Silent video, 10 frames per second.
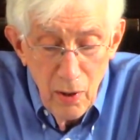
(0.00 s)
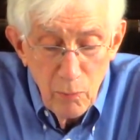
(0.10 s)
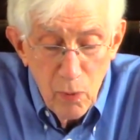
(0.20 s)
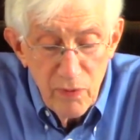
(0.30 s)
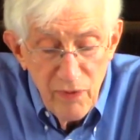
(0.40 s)

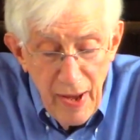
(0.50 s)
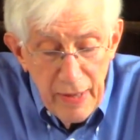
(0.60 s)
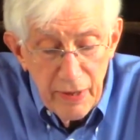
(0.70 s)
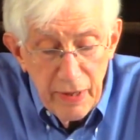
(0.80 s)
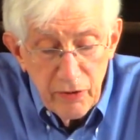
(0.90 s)
More
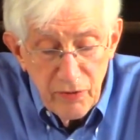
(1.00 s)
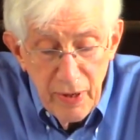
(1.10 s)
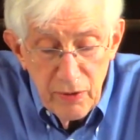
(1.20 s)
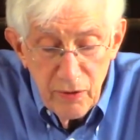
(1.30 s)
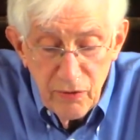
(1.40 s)
violent
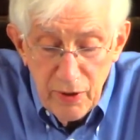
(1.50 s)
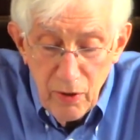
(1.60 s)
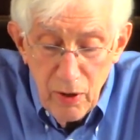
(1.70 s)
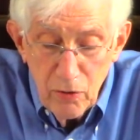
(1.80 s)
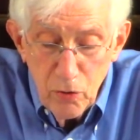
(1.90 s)
exchanges at
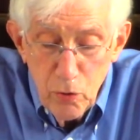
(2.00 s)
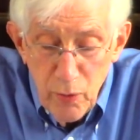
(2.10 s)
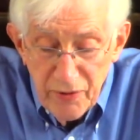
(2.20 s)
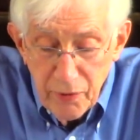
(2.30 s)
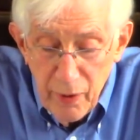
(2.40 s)
2
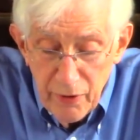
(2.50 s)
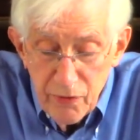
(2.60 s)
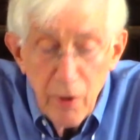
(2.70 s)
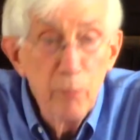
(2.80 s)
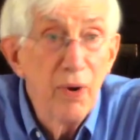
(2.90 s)
restaurants,
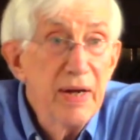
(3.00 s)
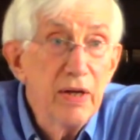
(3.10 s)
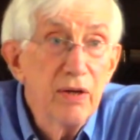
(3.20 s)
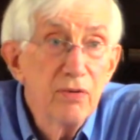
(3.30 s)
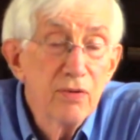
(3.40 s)

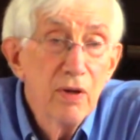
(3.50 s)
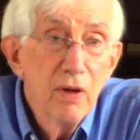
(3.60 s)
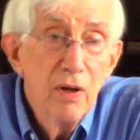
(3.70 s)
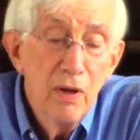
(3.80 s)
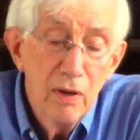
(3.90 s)
Brady's
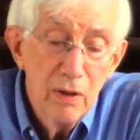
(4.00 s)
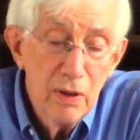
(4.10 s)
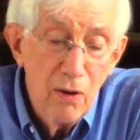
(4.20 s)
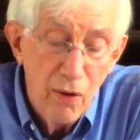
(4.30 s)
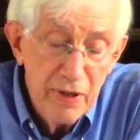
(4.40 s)

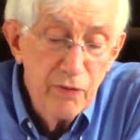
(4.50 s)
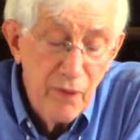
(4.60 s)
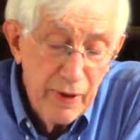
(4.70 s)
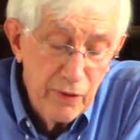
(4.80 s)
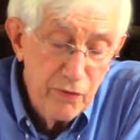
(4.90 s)
on East
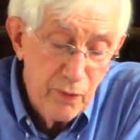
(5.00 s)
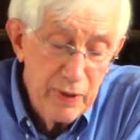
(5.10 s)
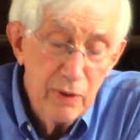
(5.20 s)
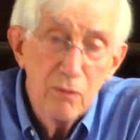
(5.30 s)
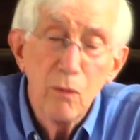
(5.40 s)
Franklin
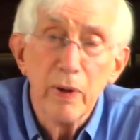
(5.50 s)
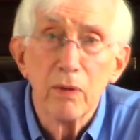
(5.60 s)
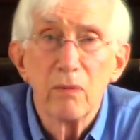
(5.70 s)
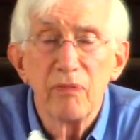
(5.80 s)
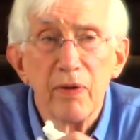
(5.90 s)
Street,
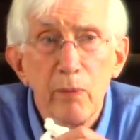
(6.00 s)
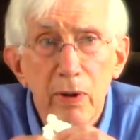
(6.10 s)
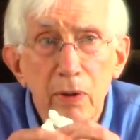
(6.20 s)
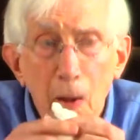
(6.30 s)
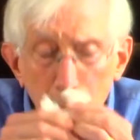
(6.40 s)
roughly where